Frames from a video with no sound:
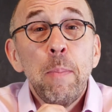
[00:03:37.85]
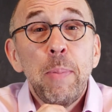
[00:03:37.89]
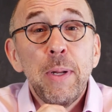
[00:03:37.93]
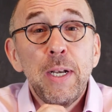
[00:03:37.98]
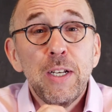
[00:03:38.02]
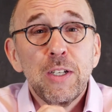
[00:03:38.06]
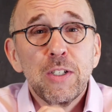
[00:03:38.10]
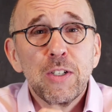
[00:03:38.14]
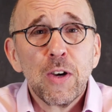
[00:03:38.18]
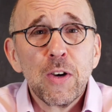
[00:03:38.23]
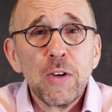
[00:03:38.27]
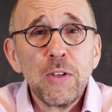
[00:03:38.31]

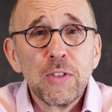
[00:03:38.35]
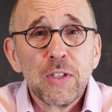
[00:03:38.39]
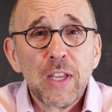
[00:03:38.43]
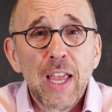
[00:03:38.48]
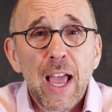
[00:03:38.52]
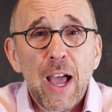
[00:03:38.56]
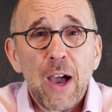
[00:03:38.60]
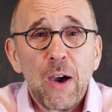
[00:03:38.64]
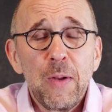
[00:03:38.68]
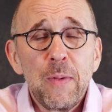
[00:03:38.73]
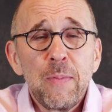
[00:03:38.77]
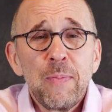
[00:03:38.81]
But it turns
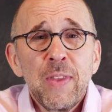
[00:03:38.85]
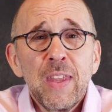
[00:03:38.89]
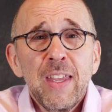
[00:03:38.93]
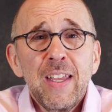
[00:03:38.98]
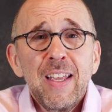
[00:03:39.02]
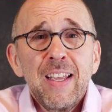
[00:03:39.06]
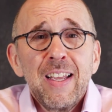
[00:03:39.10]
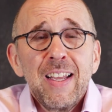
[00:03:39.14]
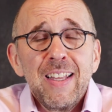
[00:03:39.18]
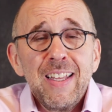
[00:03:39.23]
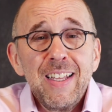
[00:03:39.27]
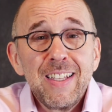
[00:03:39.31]
out
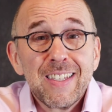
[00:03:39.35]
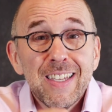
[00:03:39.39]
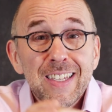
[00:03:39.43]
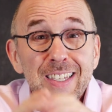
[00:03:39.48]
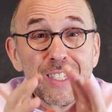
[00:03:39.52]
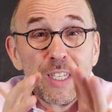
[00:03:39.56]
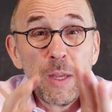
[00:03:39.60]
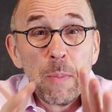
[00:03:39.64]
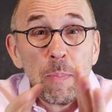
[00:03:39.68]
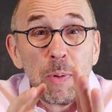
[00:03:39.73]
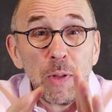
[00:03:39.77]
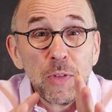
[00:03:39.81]
it's a
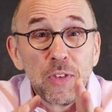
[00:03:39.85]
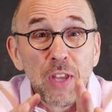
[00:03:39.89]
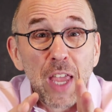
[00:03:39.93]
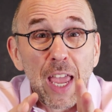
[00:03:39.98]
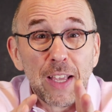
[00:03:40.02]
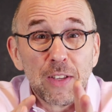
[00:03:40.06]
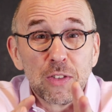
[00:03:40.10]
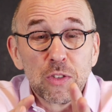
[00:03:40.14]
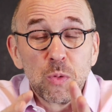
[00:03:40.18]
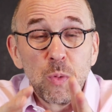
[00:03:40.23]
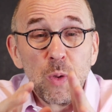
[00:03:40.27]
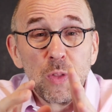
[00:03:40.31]
simple
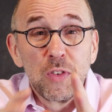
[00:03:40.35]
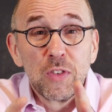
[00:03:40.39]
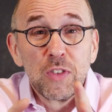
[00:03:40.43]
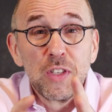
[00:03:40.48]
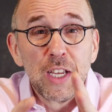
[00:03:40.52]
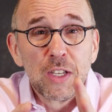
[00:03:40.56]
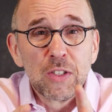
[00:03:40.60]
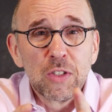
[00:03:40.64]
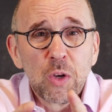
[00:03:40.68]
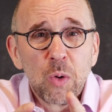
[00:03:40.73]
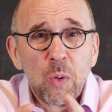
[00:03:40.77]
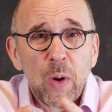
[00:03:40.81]
test with
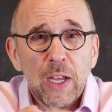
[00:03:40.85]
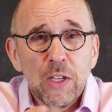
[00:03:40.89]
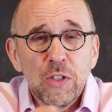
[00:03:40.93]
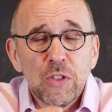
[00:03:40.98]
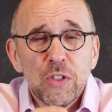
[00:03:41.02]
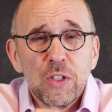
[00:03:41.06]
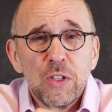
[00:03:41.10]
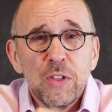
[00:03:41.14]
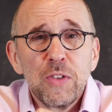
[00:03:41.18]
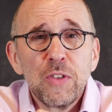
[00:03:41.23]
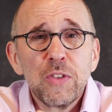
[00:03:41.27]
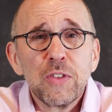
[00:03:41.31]
six
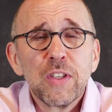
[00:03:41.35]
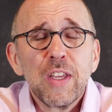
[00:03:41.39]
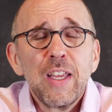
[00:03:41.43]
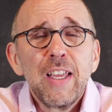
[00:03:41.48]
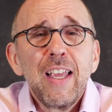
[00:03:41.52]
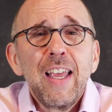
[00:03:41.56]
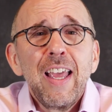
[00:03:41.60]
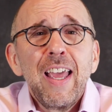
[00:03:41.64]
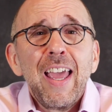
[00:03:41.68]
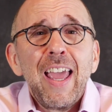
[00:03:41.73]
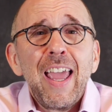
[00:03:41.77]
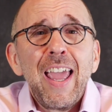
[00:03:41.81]
questions.
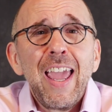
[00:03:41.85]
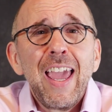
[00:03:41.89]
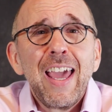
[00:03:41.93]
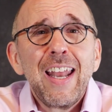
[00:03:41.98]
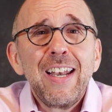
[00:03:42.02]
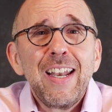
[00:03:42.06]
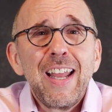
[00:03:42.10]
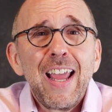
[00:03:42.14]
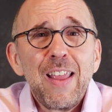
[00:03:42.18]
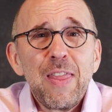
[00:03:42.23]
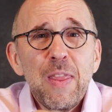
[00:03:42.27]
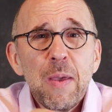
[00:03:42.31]

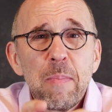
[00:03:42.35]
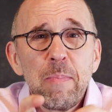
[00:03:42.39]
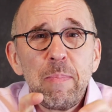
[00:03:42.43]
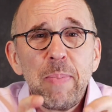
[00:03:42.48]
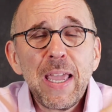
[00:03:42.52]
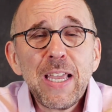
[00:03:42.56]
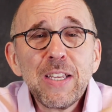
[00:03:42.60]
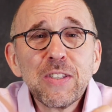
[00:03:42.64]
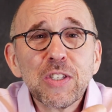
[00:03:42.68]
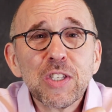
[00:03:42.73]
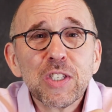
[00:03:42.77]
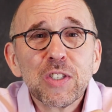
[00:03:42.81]
And the
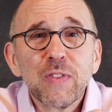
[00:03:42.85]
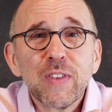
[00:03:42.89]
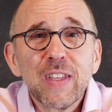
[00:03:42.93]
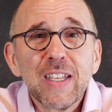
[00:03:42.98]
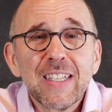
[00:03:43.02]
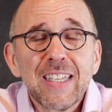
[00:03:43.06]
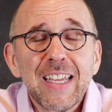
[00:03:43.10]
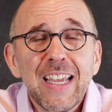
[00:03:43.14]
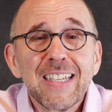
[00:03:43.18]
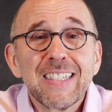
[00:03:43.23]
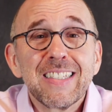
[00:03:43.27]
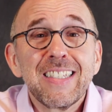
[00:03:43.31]
basis for
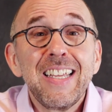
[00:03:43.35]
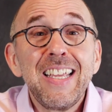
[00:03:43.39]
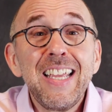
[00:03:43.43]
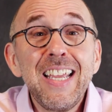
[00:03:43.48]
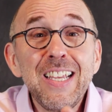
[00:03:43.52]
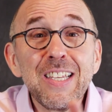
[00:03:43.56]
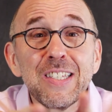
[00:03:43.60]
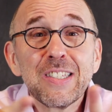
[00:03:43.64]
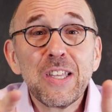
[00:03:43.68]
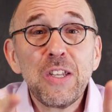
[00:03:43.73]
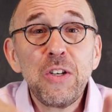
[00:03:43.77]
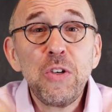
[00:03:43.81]
the test
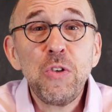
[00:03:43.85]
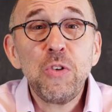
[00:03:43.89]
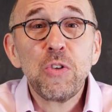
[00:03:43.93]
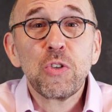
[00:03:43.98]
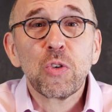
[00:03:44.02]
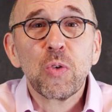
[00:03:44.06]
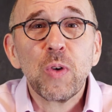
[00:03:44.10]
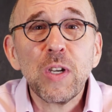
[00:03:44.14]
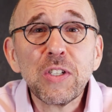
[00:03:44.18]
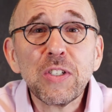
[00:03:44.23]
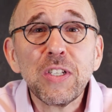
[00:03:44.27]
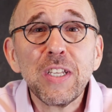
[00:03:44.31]
is the
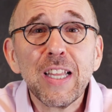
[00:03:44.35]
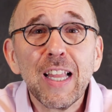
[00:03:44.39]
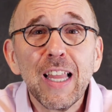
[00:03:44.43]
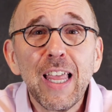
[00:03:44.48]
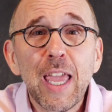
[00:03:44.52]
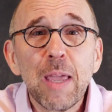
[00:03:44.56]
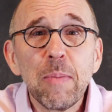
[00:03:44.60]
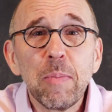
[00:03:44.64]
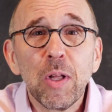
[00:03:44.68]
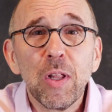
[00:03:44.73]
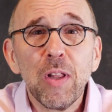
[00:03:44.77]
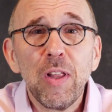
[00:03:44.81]
nutrition
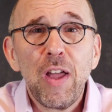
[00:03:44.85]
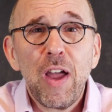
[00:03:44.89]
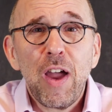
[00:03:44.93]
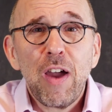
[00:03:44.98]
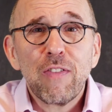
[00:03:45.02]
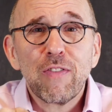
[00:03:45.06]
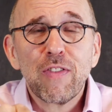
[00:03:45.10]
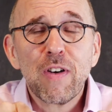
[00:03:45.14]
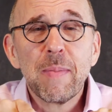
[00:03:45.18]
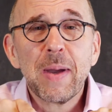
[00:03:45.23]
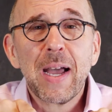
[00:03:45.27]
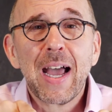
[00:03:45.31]
label
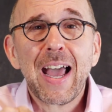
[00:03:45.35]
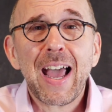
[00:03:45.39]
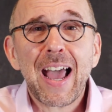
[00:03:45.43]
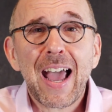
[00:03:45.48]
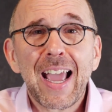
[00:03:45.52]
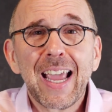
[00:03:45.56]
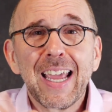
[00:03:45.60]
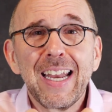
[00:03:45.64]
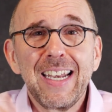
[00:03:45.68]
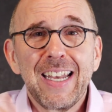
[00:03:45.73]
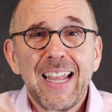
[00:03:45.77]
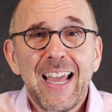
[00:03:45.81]
from a
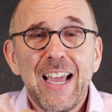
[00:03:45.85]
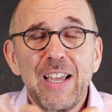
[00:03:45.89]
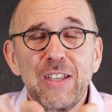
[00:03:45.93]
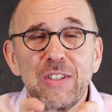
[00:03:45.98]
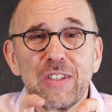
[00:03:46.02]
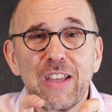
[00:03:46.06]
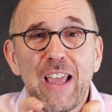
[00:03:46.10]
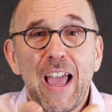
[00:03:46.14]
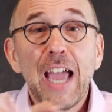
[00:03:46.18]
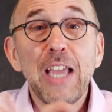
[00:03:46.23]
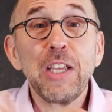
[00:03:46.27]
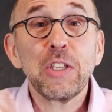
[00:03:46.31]

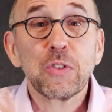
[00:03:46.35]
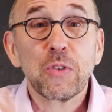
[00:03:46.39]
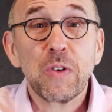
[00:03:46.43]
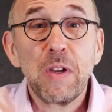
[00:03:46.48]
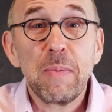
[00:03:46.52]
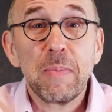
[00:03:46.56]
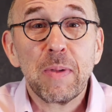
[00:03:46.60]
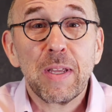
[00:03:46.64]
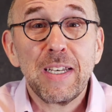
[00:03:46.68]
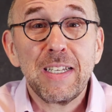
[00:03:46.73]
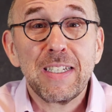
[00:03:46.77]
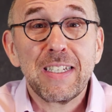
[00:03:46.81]
Häagen-Dazs ice
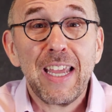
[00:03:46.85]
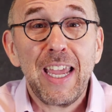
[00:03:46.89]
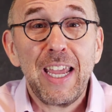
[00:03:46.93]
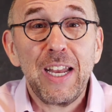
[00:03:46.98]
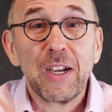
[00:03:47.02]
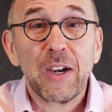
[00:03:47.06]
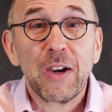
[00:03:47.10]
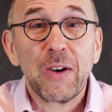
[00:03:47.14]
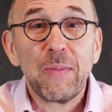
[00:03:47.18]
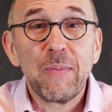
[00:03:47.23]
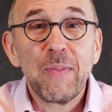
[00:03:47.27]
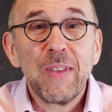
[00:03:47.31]
cream
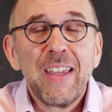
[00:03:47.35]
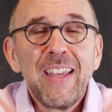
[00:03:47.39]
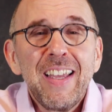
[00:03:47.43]
container.